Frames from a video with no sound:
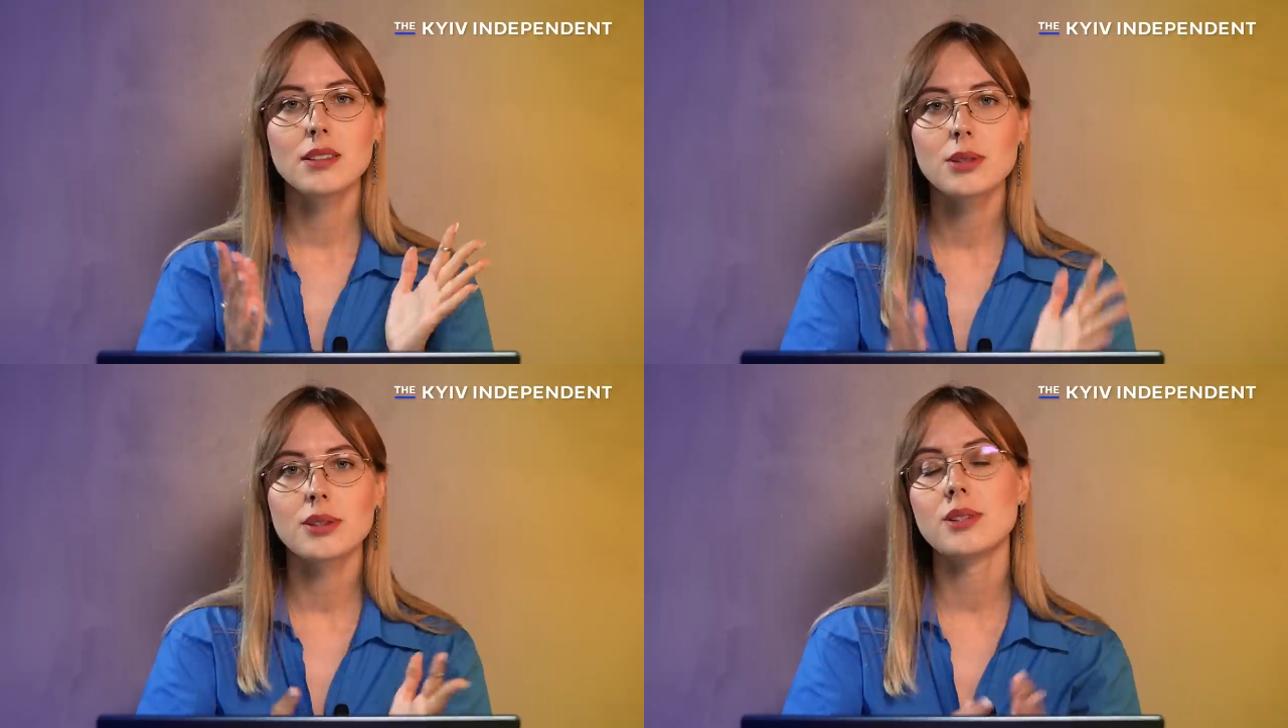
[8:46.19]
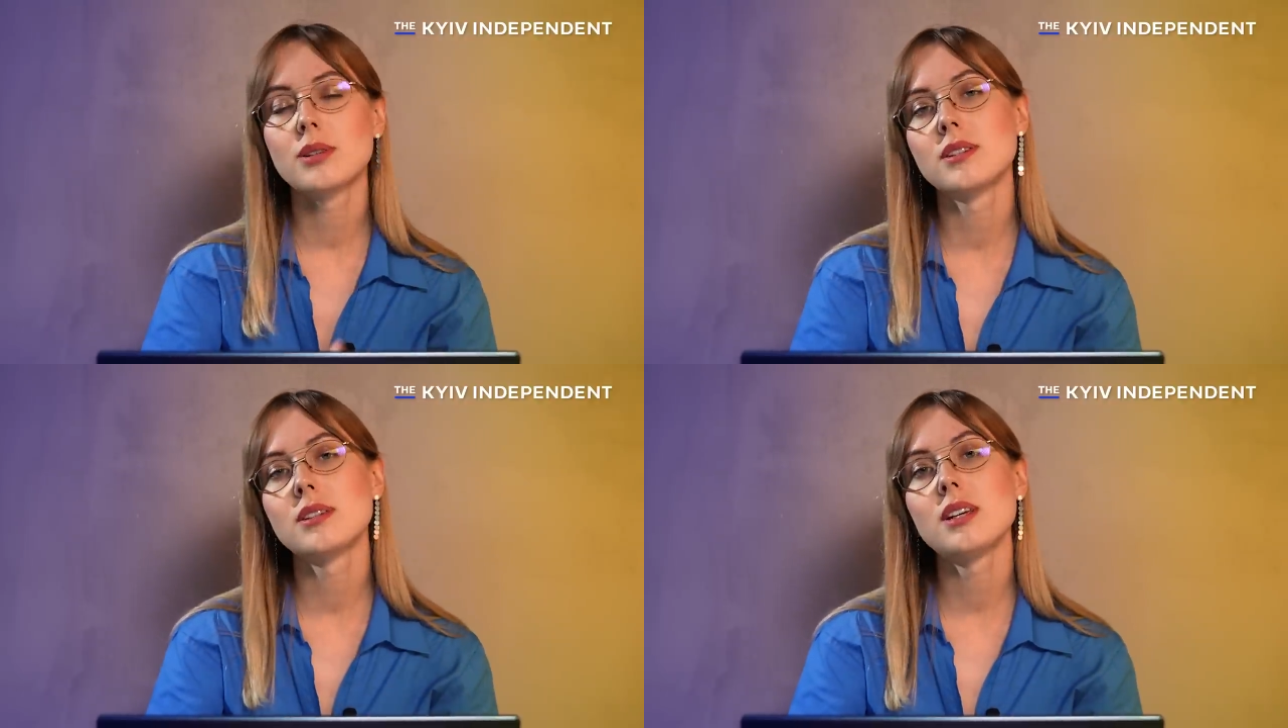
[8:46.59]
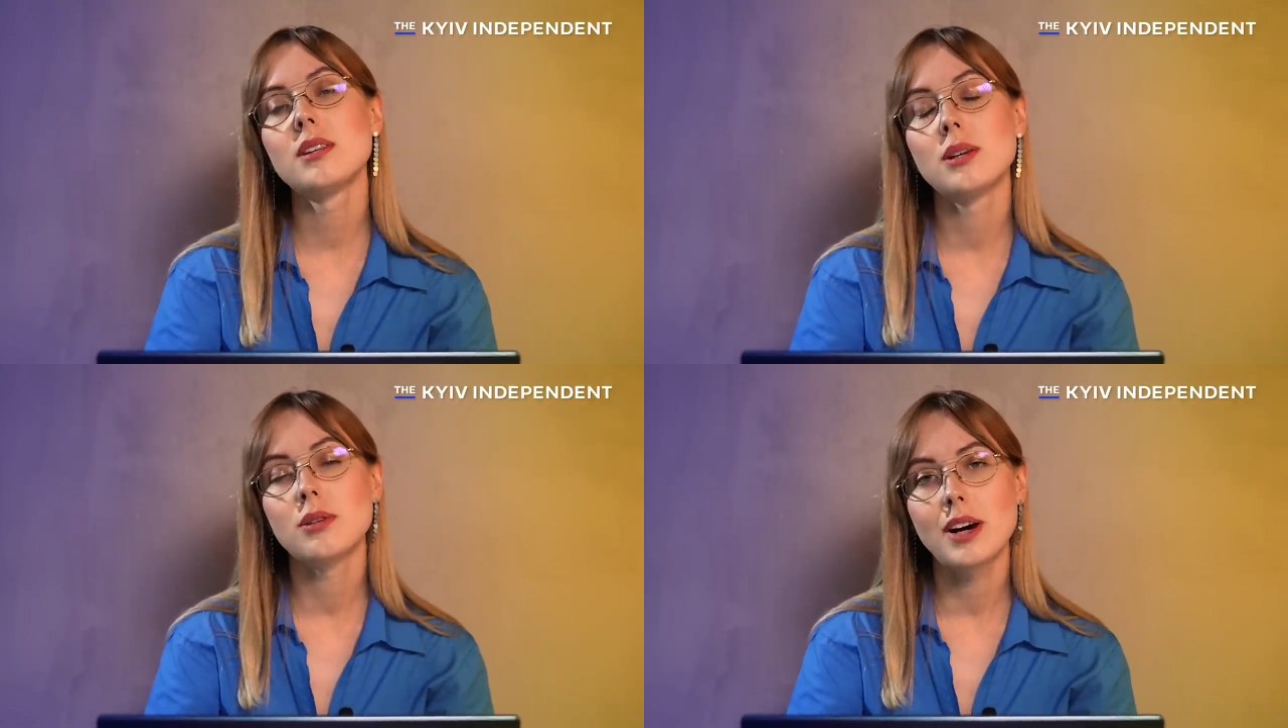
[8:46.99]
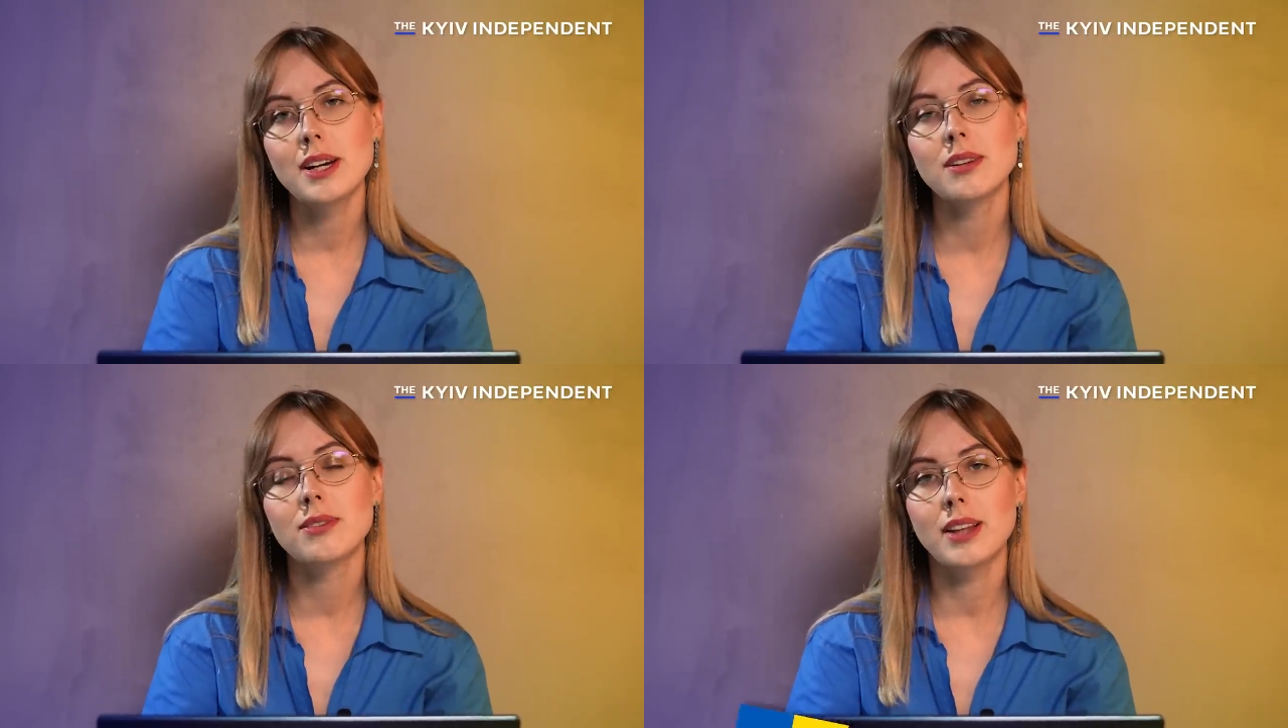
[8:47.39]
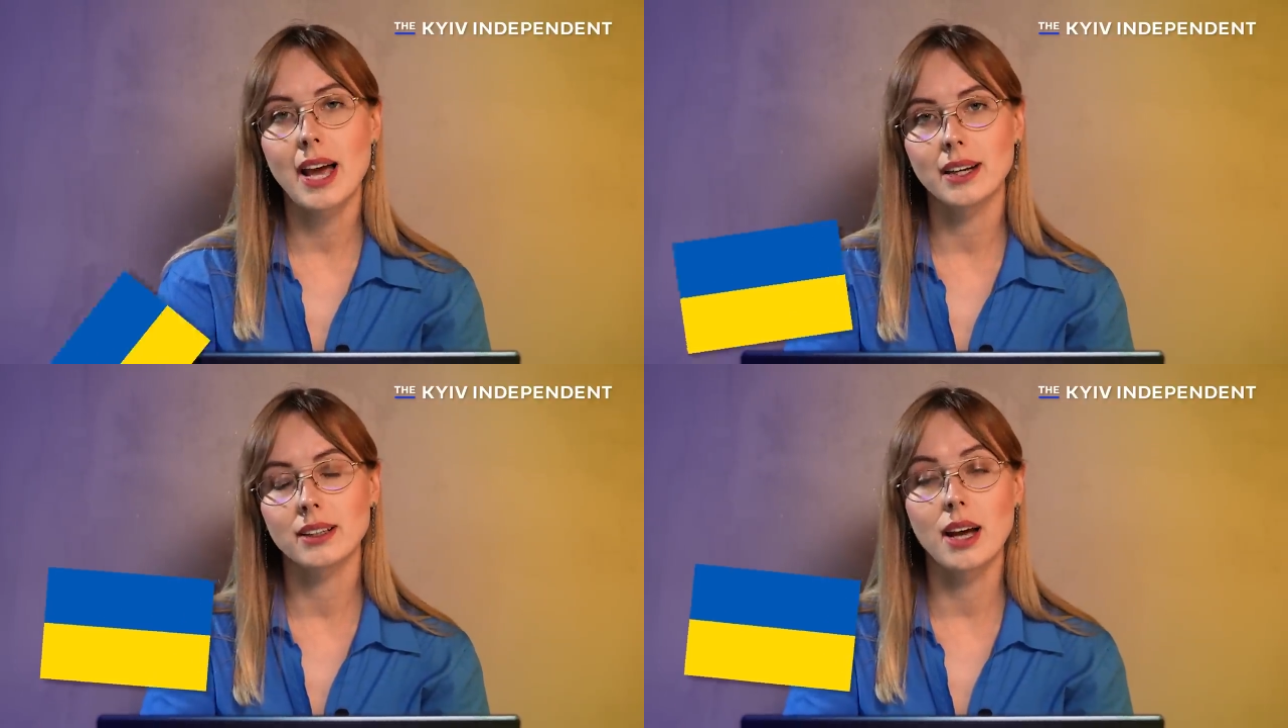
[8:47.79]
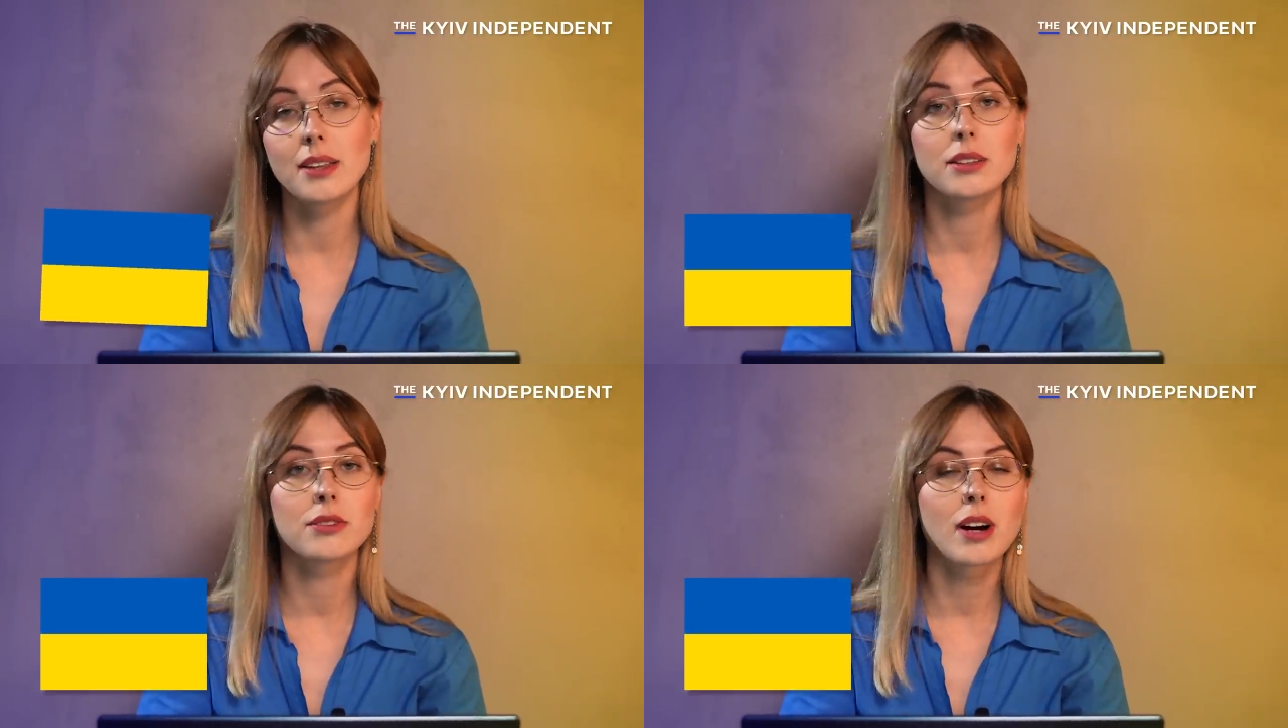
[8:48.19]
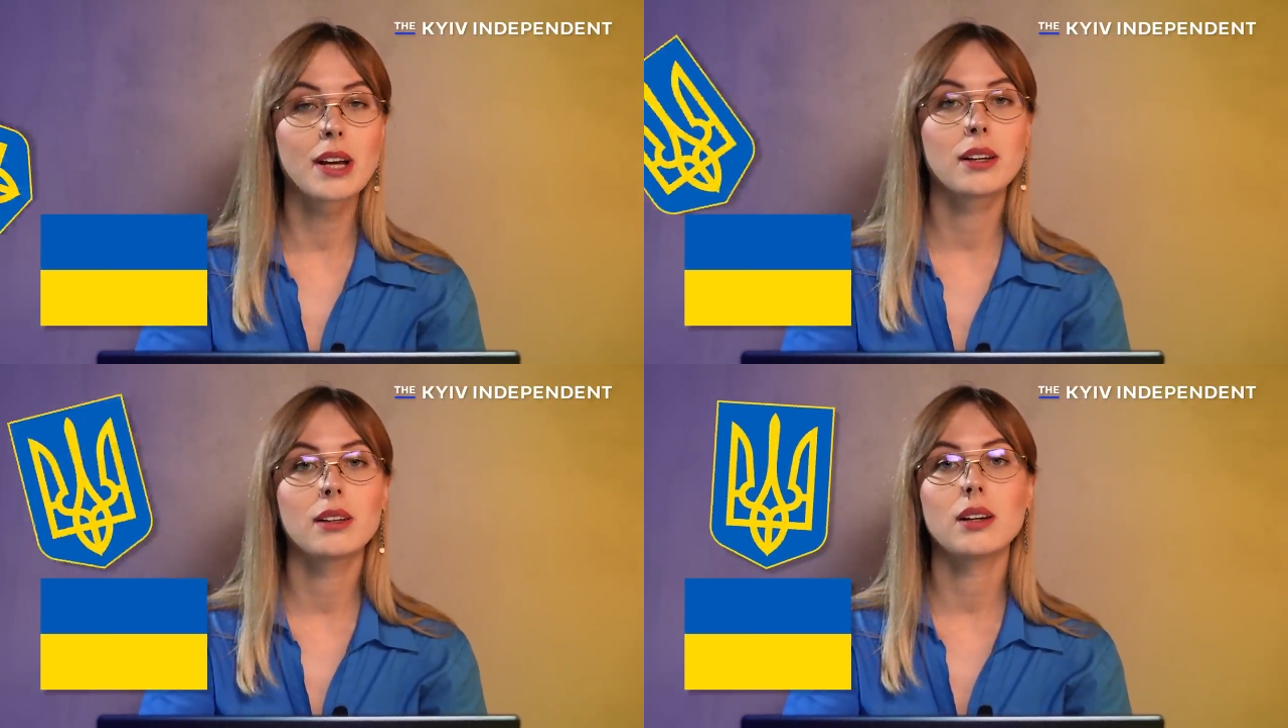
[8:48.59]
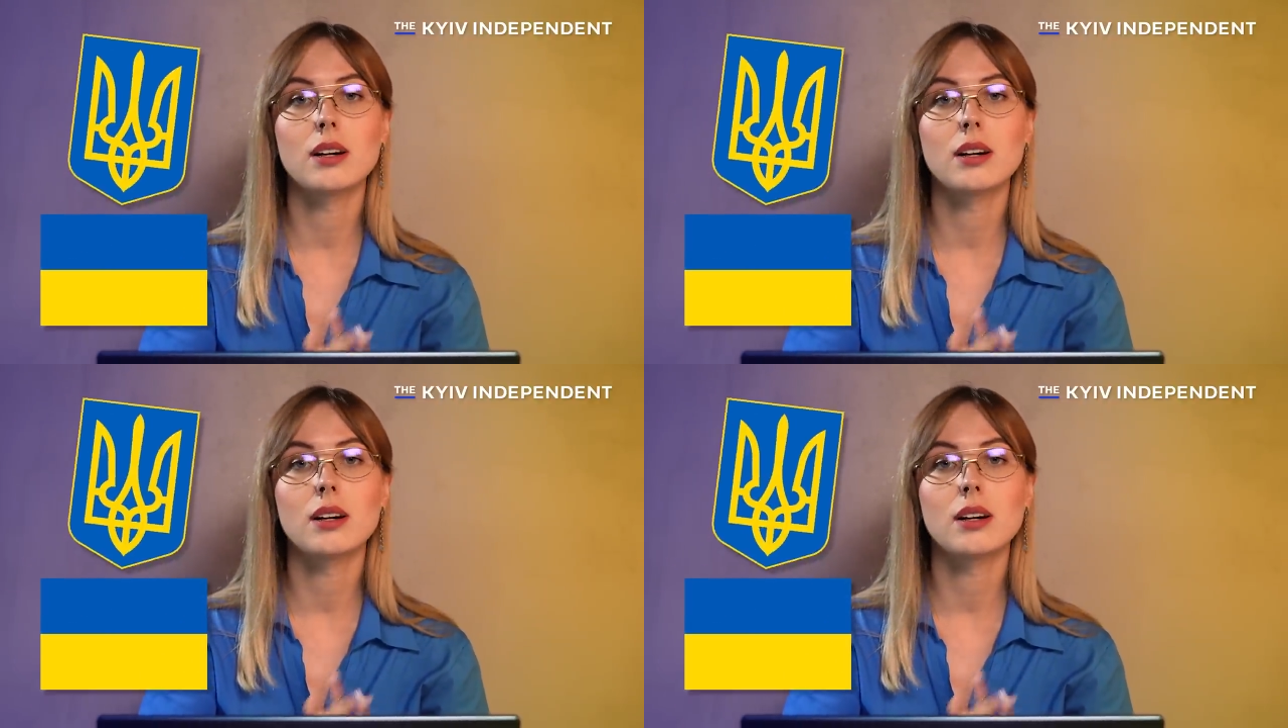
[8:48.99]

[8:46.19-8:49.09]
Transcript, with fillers: So as you can see, the Ukrainian flag and the trident